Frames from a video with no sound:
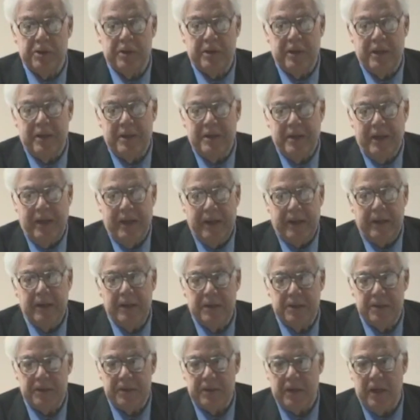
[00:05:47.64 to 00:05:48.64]
an attack, a
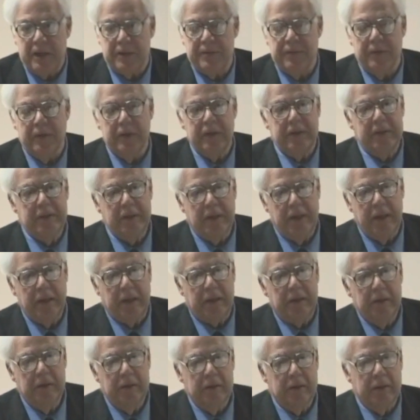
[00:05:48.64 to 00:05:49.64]
successful attack
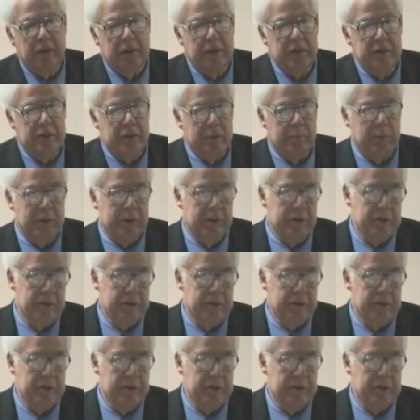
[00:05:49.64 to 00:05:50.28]
on a similar